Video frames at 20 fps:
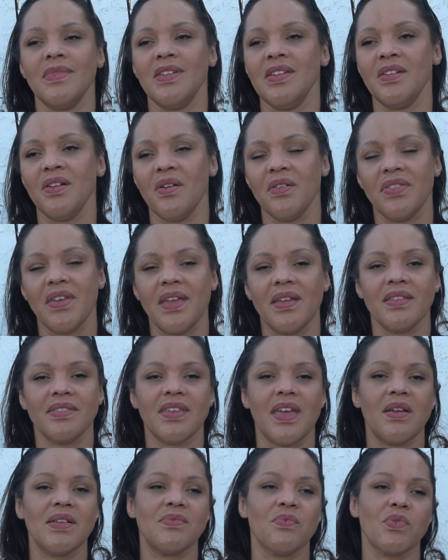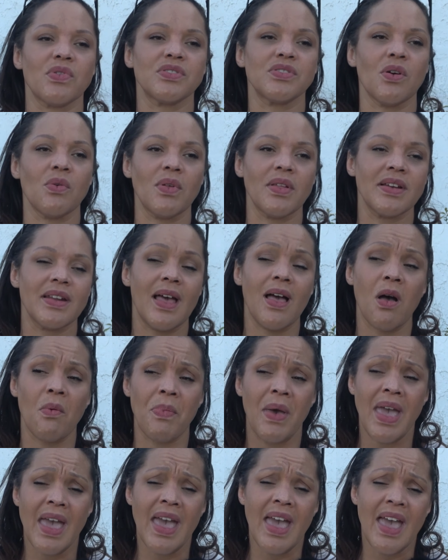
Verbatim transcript: you know they, they were so willing to help.